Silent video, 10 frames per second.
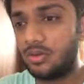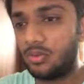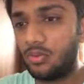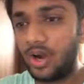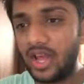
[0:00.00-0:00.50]

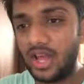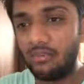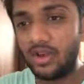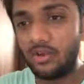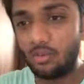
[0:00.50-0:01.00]
What
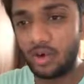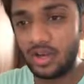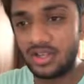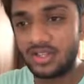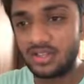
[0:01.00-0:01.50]
happened
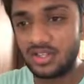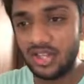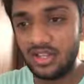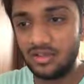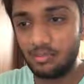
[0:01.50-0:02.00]
was,
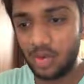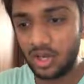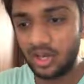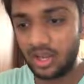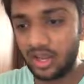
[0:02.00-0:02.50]
in the
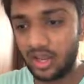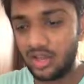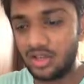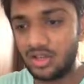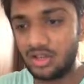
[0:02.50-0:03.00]
morning,
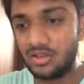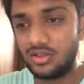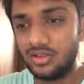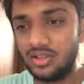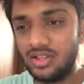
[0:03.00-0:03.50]

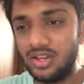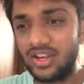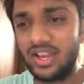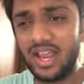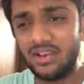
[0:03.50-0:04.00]
the
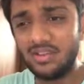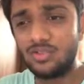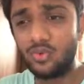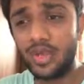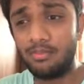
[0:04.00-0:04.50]
candles
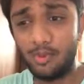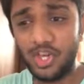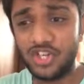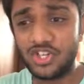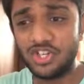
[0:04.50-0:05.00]
were
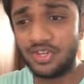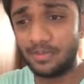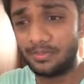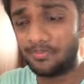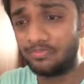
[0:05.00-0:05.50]
bullish.
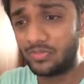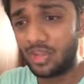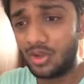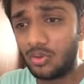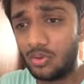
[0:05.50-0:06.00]

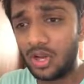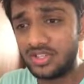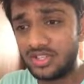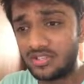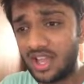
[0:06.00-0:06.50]
What
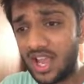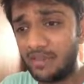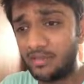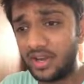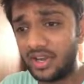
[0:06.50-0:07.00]
just
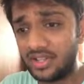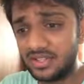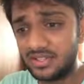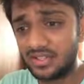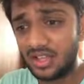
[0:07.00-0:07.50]
happened
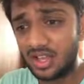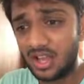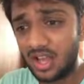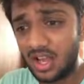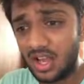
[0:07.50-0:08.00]
is,
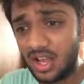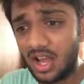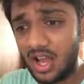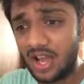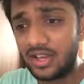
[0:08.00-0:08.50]

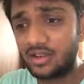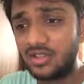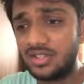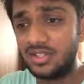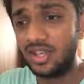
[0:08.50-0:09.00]
I
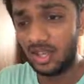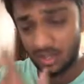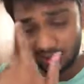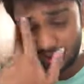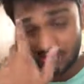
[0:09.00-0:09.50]
could see
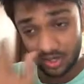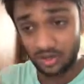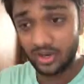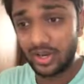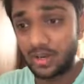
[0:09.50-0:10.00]

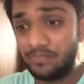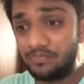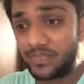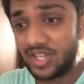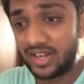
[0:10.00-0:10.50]
good
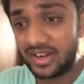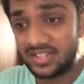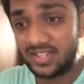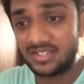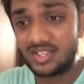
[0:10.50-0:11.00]

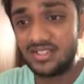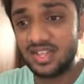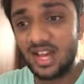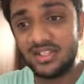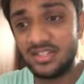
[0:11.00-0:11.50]
resistance
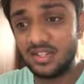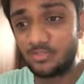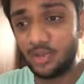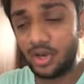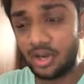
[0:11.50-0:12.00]
at this
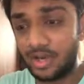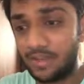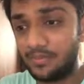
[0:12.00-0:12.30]
point.